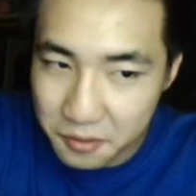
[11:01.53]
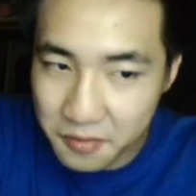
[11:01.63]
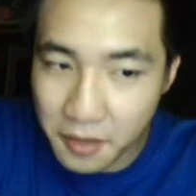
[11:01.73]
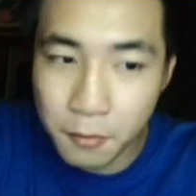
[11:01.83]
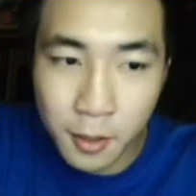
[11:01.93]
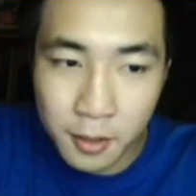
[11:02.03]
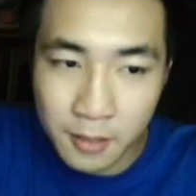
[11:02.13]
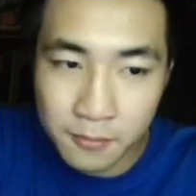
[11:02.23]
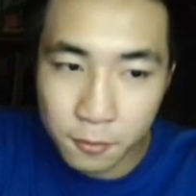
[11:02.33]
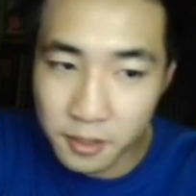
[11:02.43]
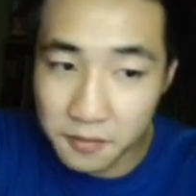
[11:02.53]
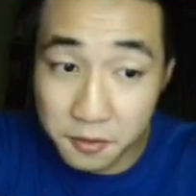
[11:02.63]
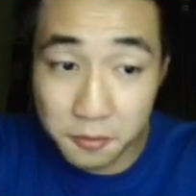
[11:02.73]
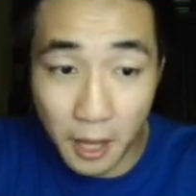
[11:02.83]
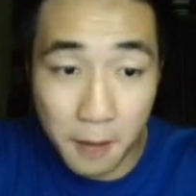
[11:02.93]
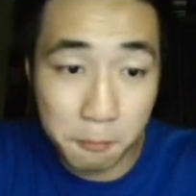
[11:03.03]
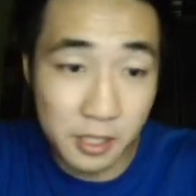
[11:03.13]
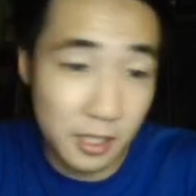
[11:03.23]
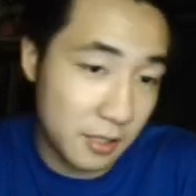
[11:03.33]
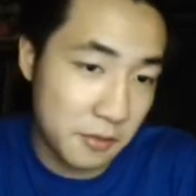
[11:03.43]
very welcome too. Gives you
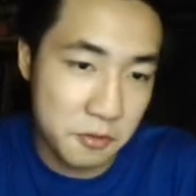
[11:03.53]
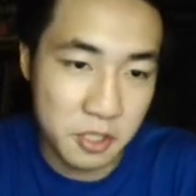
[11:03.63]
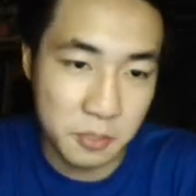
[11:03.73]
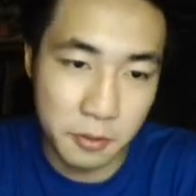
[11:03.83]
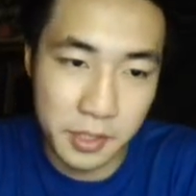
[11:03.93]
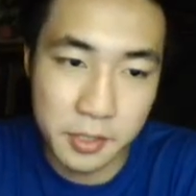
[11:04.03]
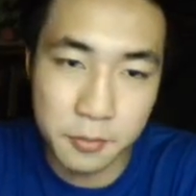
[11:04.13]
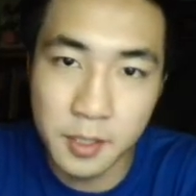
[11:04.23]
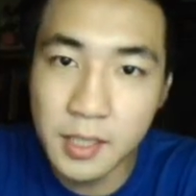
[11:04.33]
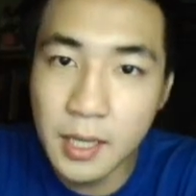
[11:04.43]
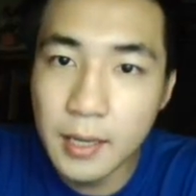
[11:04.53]
MP, gives you spirit as well.